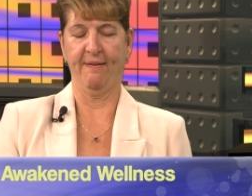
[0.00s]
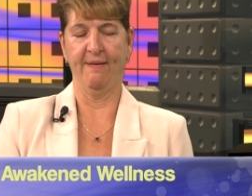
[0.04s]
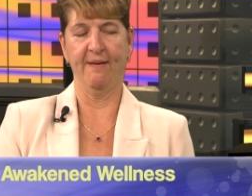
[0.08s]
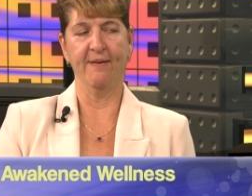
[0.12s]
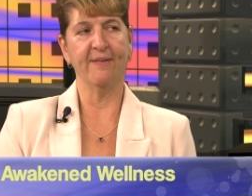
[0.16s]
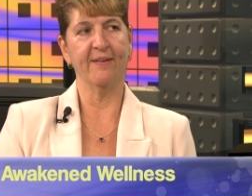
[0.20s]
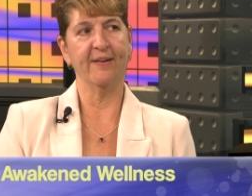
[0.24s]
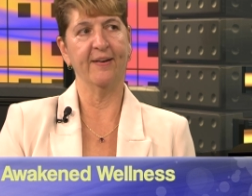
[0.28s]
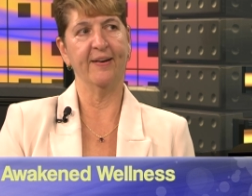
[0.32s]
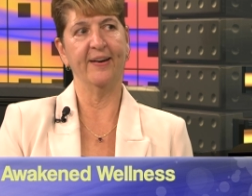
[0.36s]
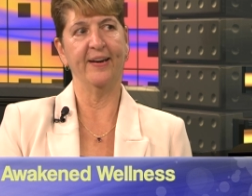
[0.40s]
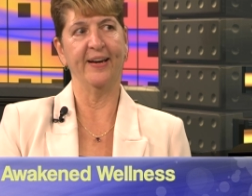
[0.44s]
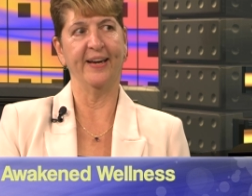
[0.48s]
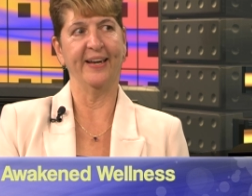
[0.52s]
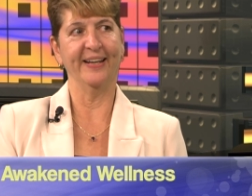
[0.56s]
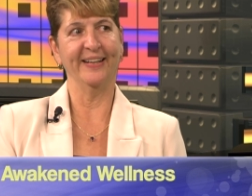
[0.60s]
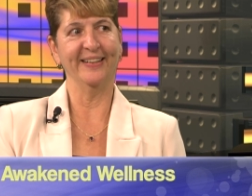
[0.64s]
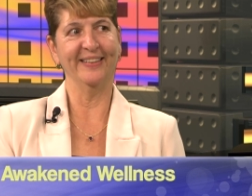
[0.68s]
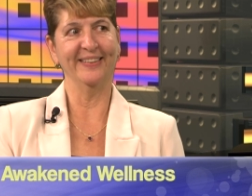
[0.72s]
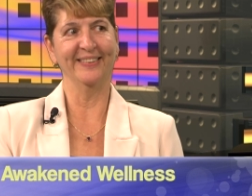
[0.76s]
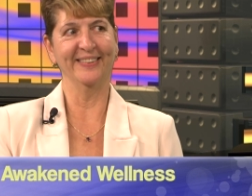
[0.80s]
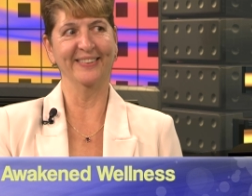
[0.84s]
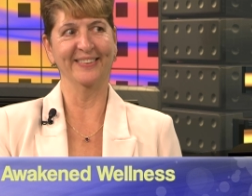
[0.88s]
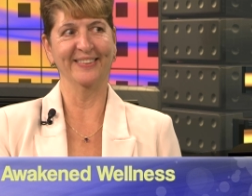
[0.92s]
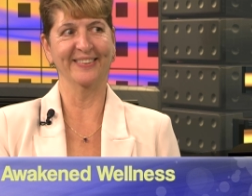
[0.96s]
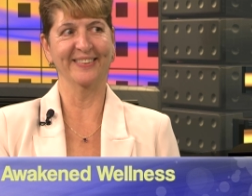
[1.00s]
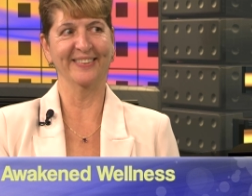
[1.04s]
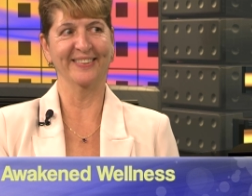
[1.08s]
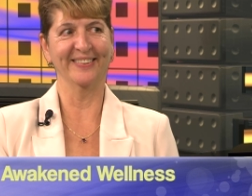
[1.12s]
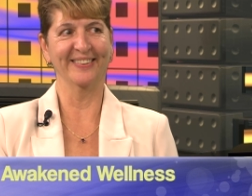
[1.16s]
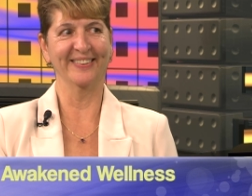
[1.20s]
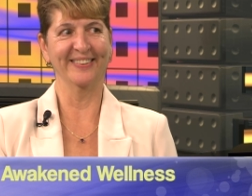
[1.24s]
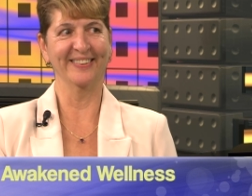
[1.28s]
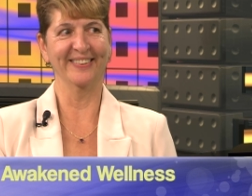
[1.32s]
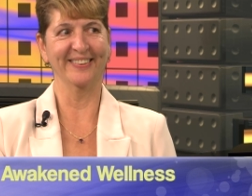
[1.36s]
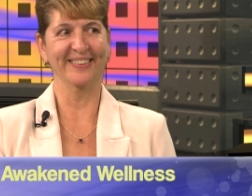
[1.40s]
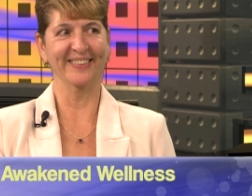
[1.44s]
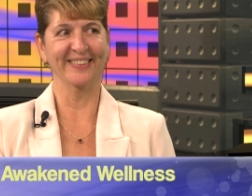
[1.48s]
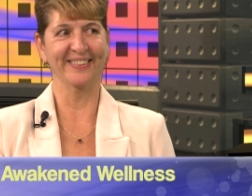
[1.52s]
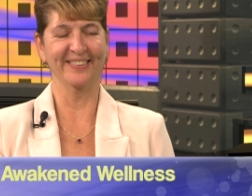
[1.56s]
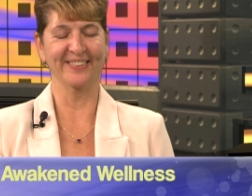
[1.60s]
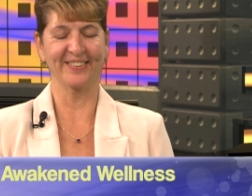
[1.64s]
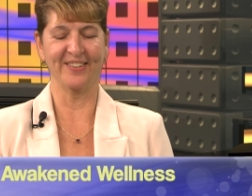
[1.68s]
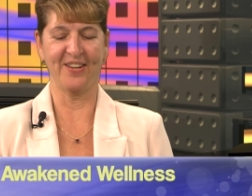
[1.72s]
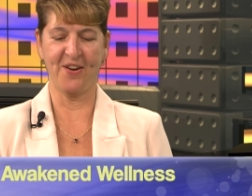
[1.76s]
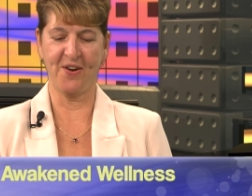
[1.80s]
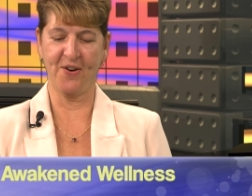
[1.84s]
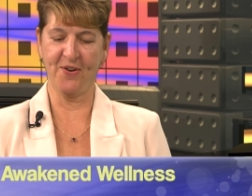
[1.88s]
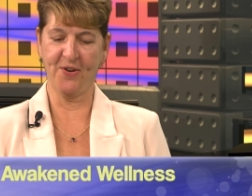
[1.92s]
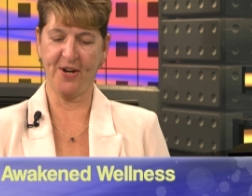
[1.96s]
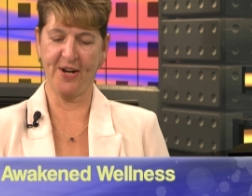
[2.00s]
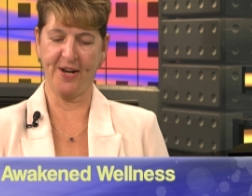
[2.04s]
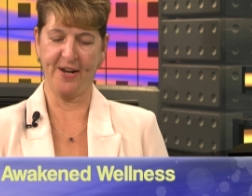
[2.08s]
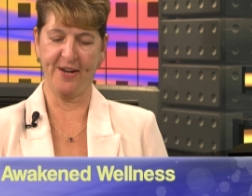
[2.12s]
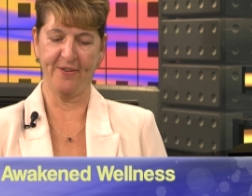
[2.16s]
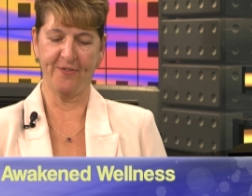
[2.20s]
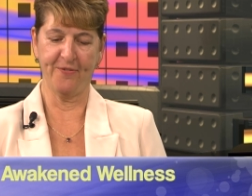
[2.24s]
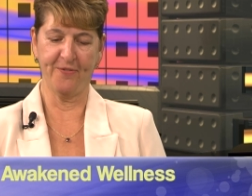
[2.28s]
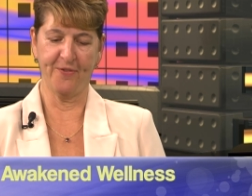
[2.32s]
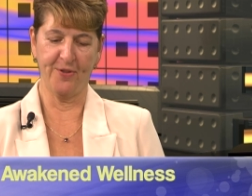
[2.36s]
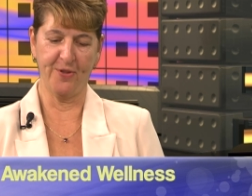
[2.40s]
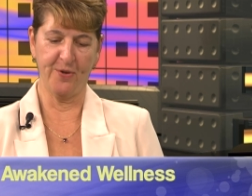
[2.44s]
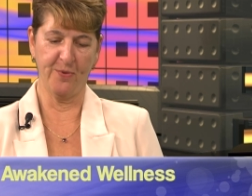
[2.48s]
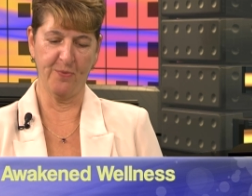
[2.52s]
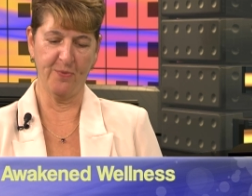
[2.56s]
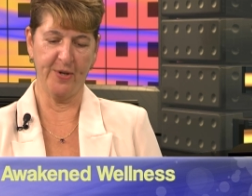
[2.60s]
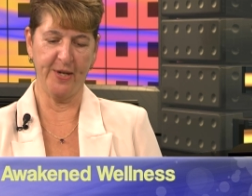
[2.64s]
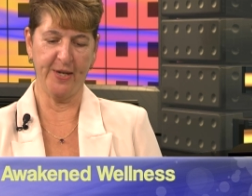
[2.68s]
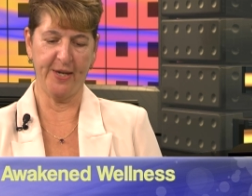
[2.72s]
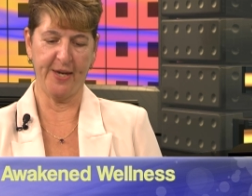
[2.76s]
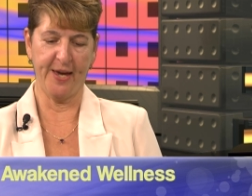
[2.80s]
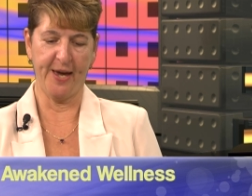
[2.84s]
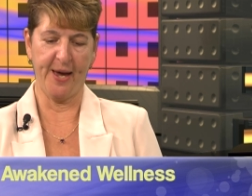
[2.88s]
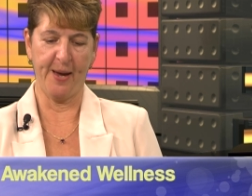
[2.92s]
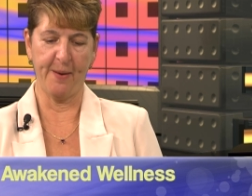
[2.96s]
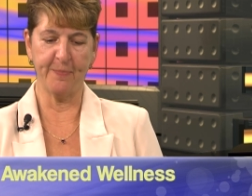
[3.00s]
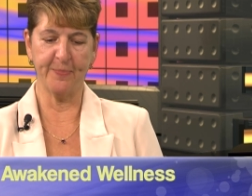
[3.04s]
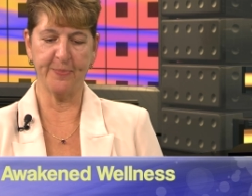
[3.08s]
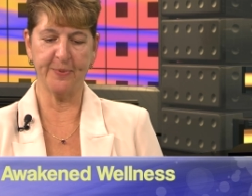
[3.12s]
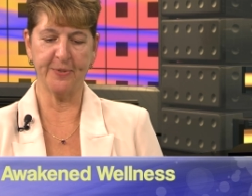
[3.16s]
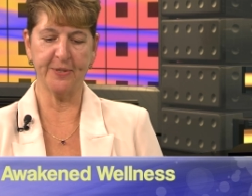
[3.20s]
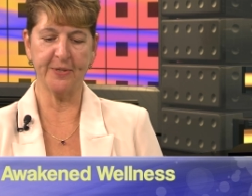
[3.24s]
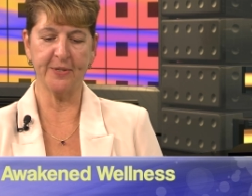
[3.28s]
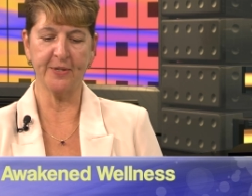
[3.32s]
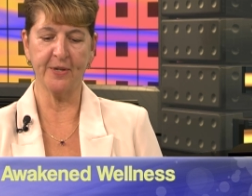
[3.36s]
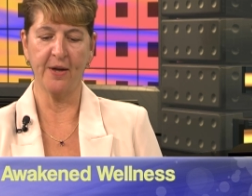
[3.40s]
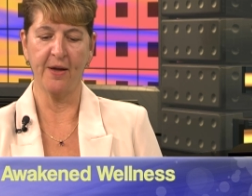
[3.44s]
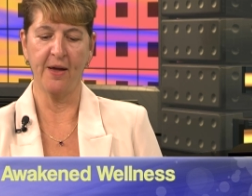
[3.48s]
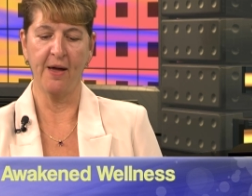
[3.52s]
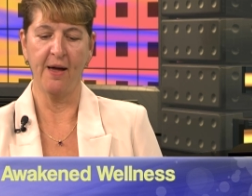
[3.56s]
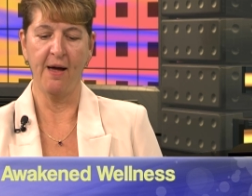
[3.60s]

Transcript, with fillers: Because the last ones were pretty awesome. Okay, for the recaps.